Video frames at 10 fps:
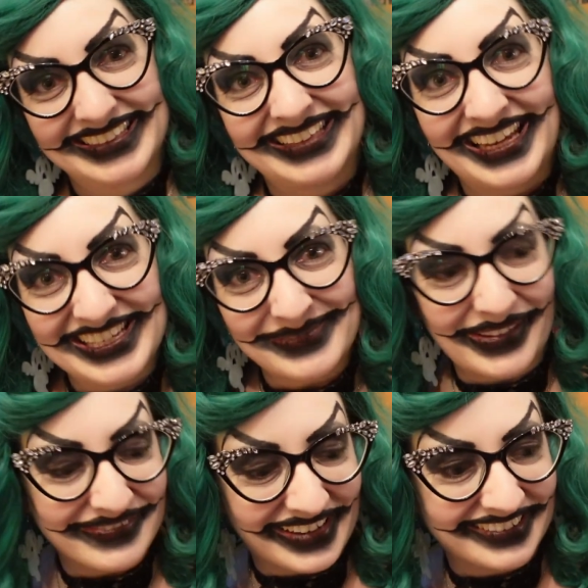
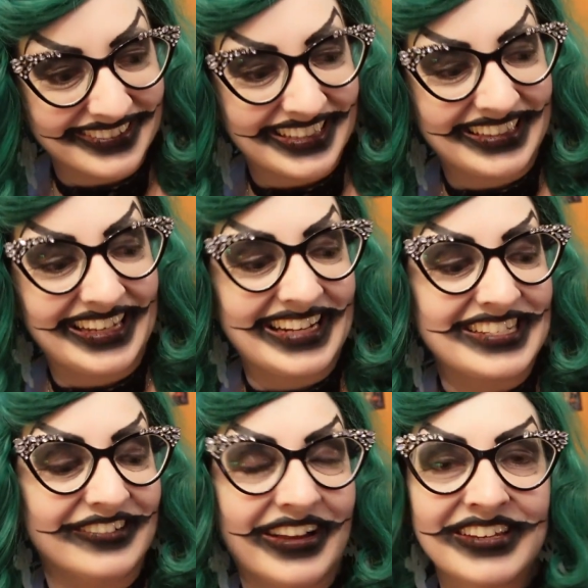final thing that I
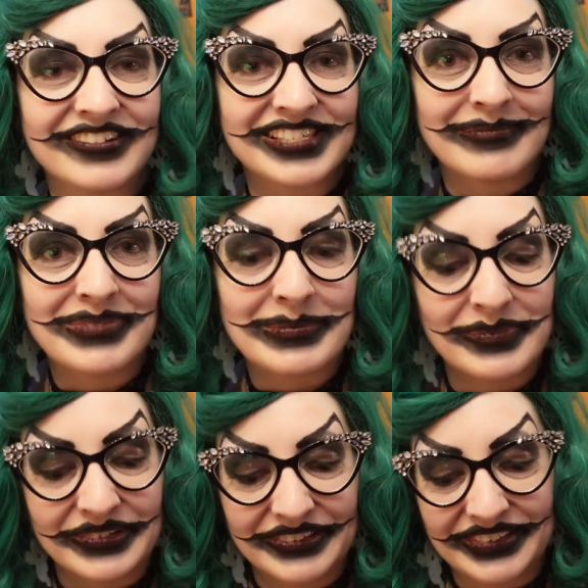do. I know some
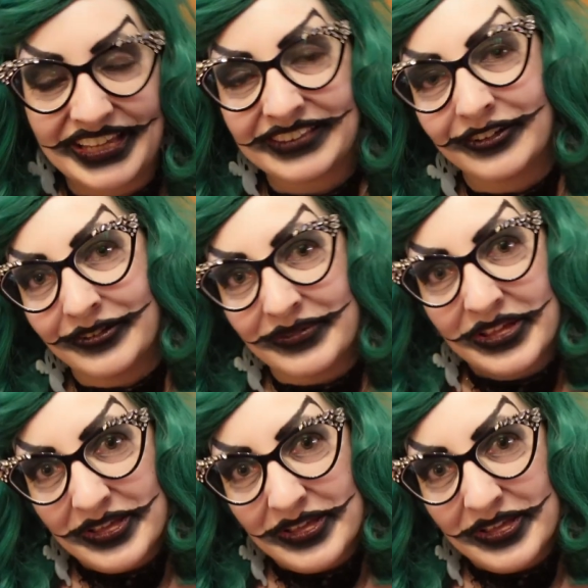people, like, they'll